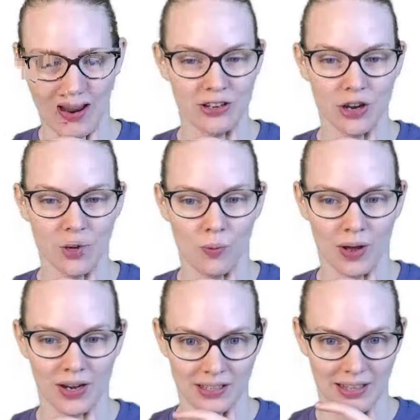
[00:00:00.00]
don't
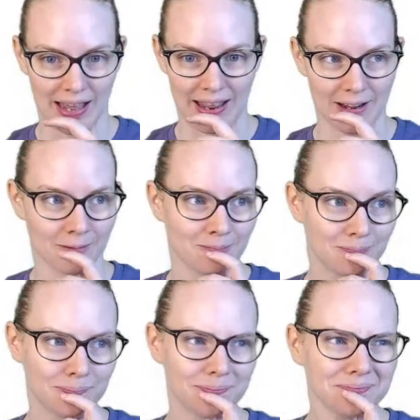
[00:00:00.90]
wanna
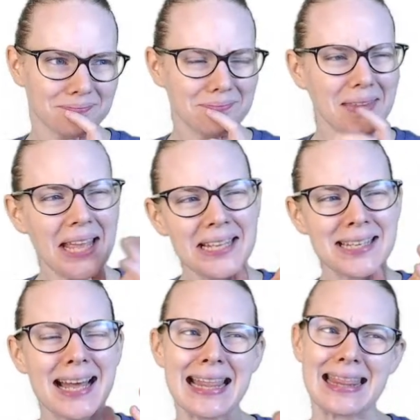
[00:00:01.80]
it's
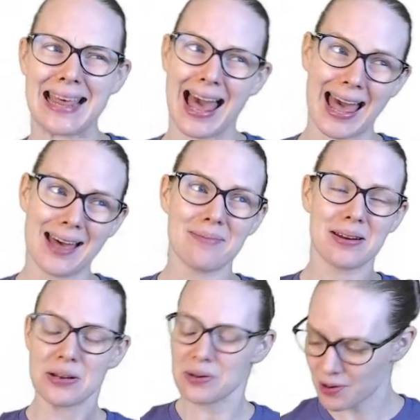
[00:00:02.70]
not that
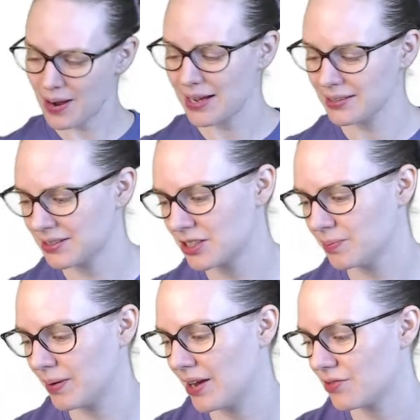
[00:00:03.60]
many requests,
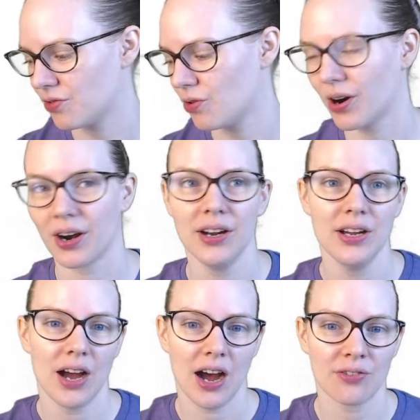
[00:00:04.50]
but for
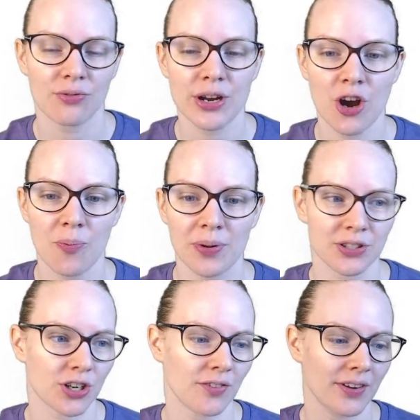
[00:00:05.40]
a free open
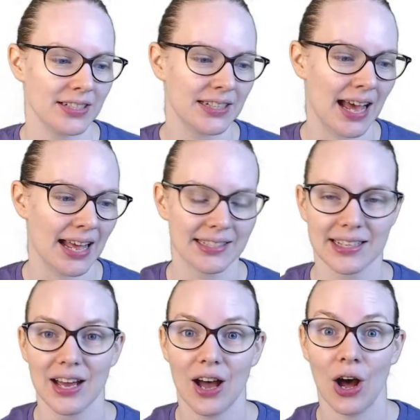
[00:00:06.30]
service, that's
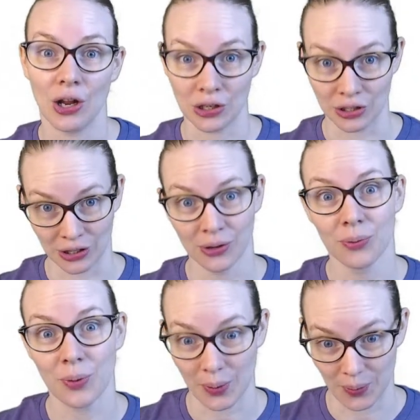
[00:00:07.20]
a little
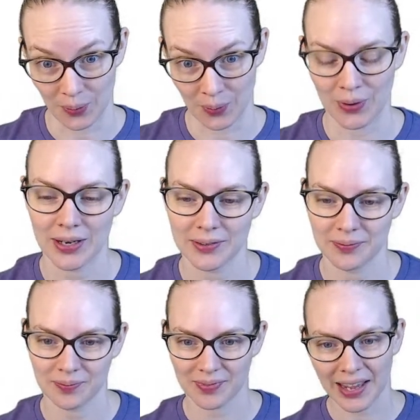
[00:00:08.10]
rude.
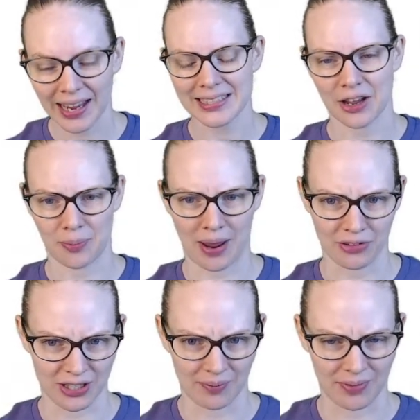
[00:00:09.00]
I guess I could pay for
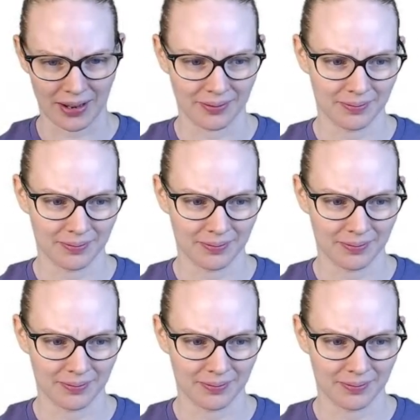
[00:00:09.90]
something.